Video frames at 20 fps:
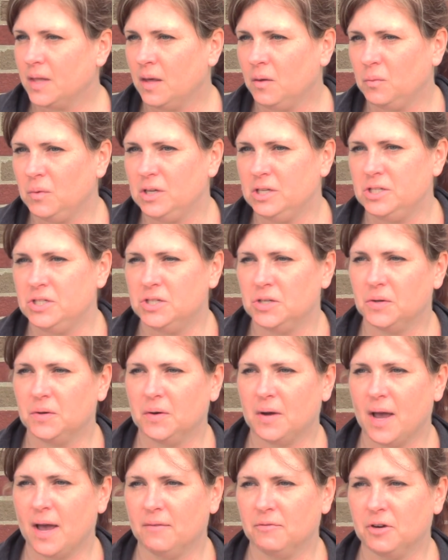and we do
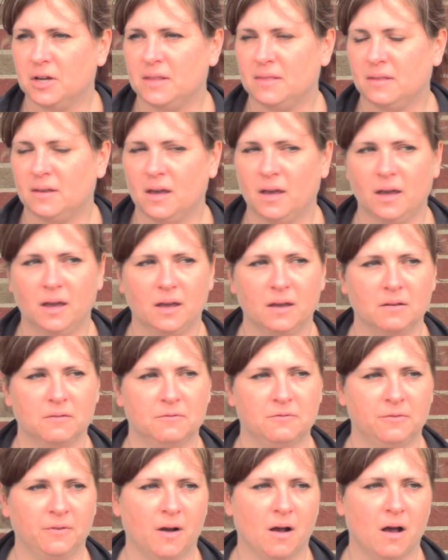everything
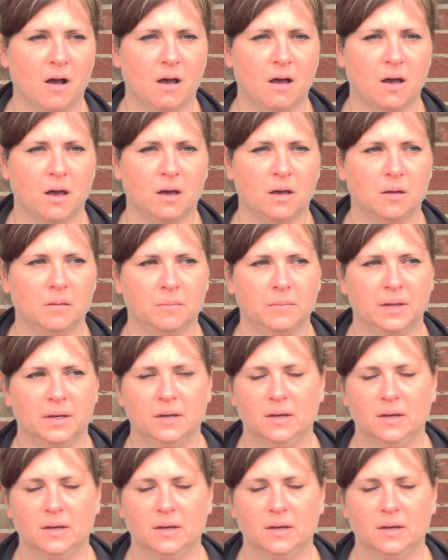from